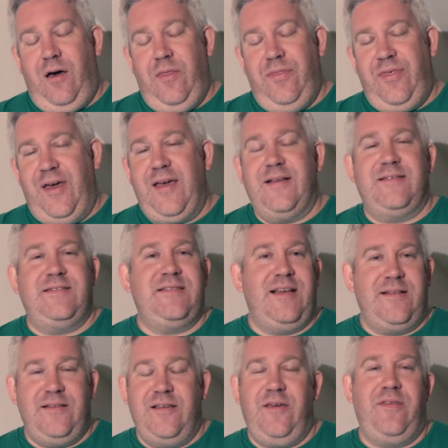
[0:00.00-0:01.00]
They had
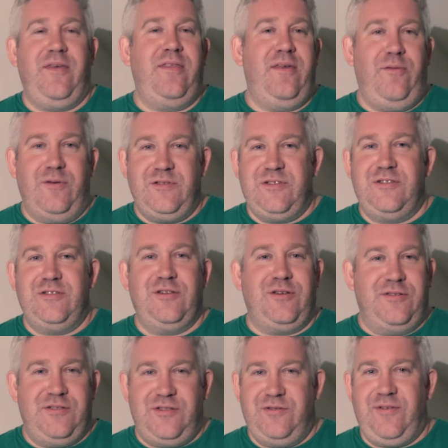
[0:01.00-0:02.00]
said, that they wanted to
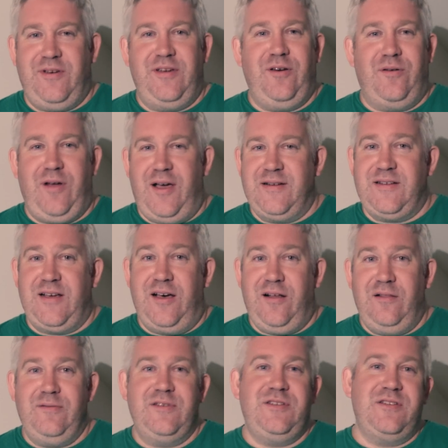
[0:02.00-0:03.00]
concentrate on
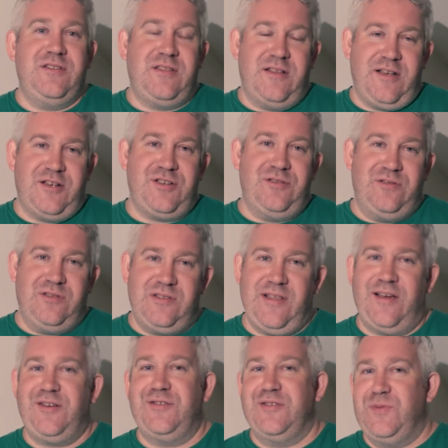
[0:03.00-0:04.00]
Adal, which is the national
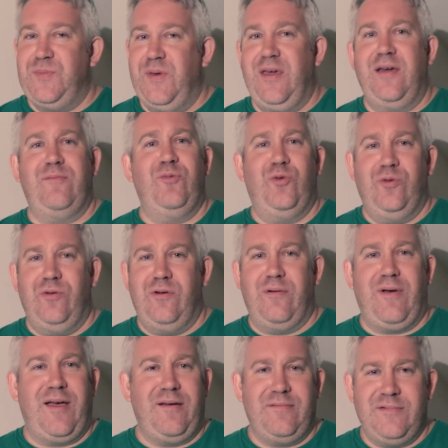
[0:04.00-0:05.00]
selection, as being
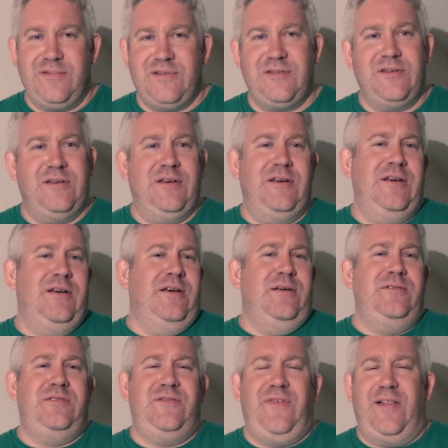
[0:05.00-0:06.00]
more around
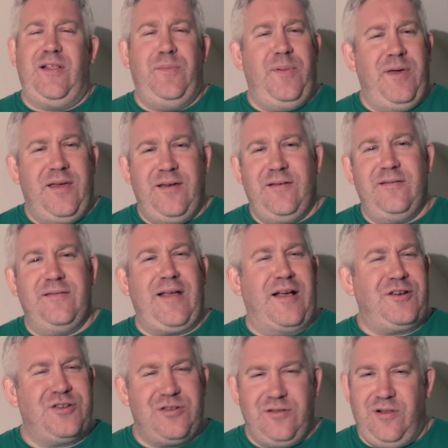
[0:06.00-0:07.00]
developing
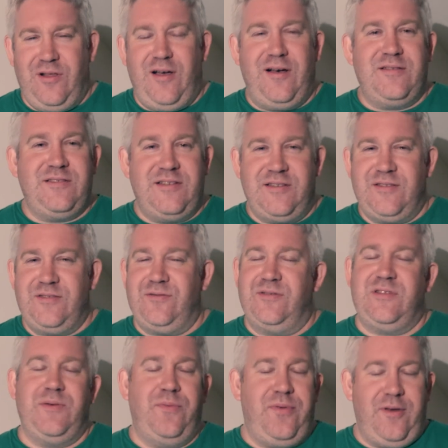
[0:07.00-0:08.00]
national artists or
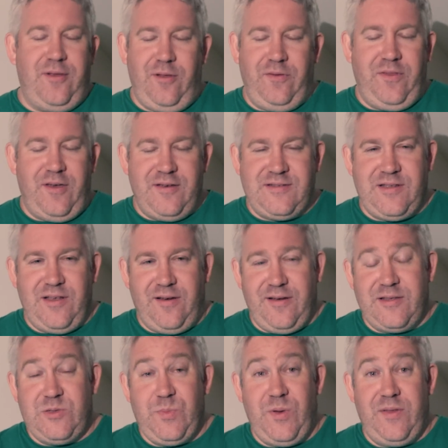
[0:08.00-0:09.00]
something along those
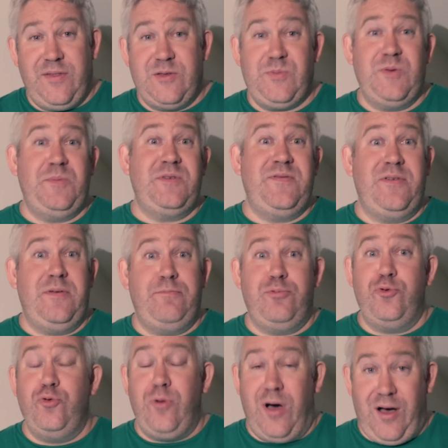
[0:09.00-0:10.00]
lines. But there's been a bit of a
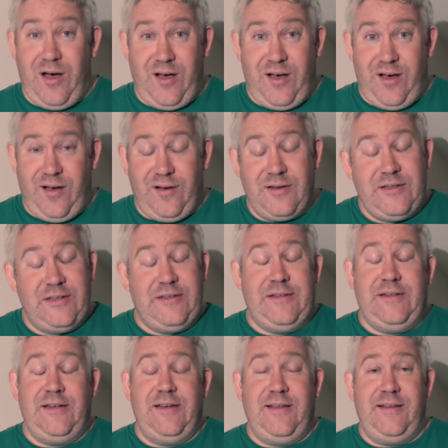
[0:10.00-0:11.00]
brouhaha
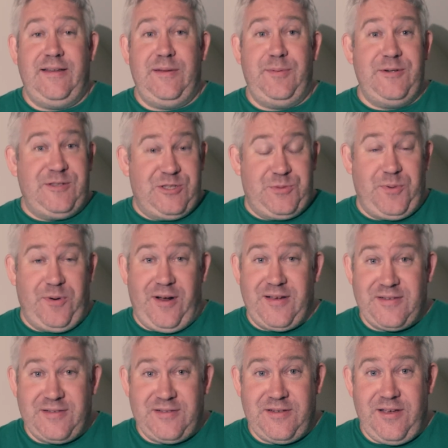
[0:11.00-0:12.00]
in the British
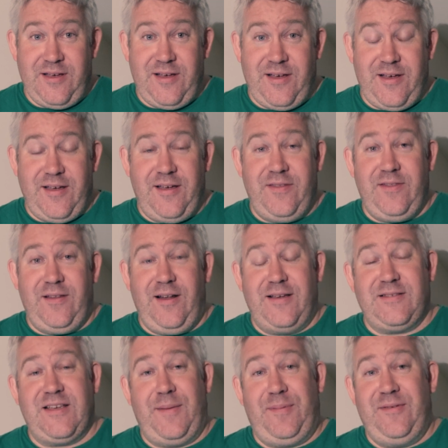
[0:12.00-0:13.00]
press in the
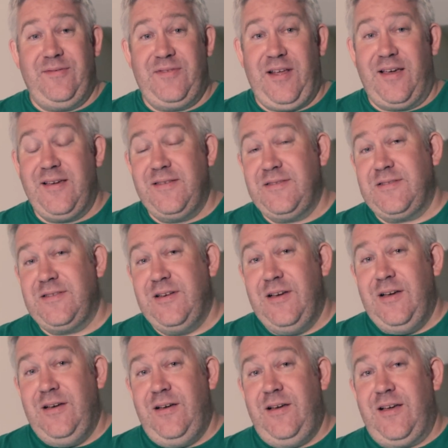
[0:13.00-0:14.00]
last couple of
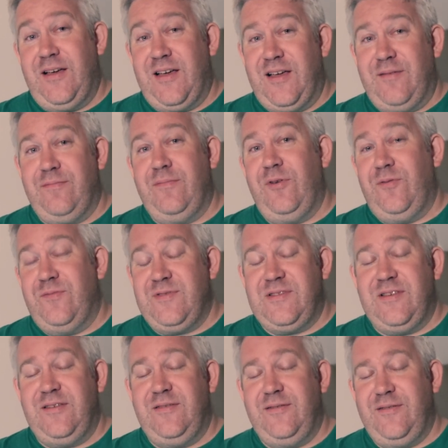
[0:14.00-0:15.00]
days.
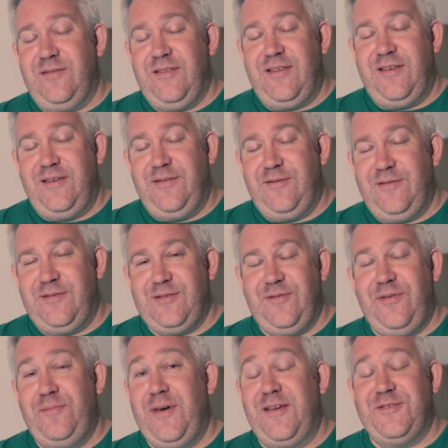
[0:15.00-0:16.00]
Obviously, the
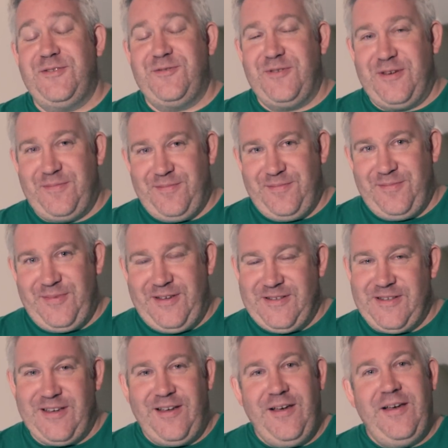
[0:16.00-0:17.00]
sort of mainstream
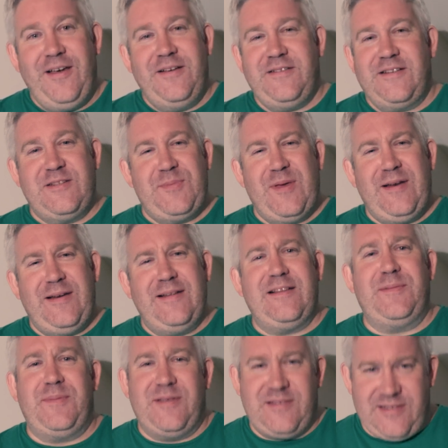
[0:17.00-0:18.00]
media tend to be a
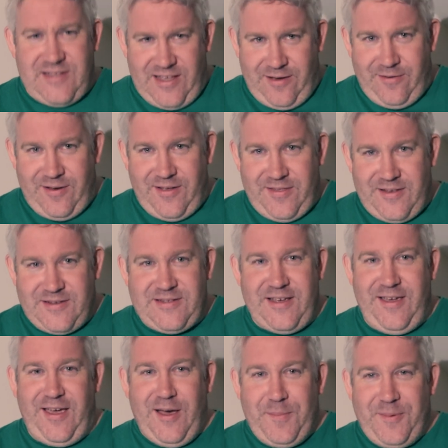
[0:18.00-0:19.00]
little bit slower in the
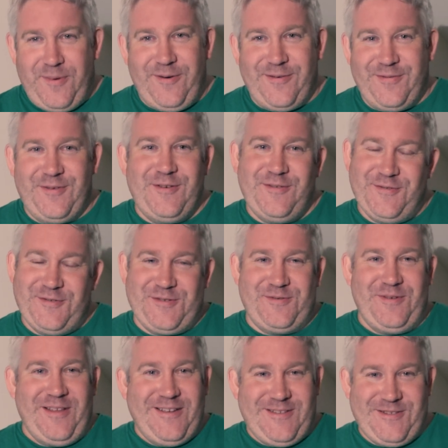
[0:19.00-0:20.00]
take-up of
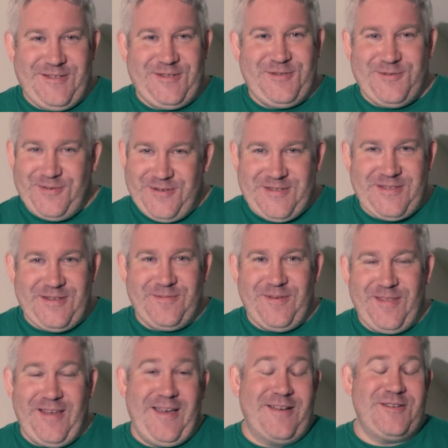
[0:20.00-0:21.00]
Eurovision-related stories than
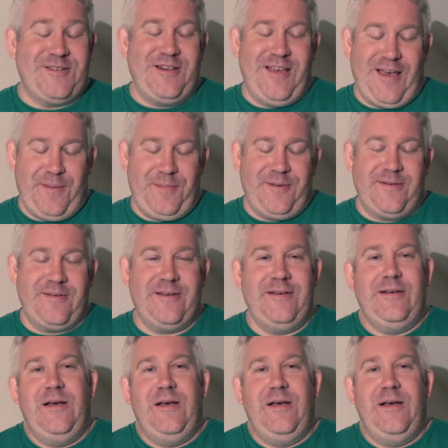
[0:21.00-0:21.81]
when they actually happen.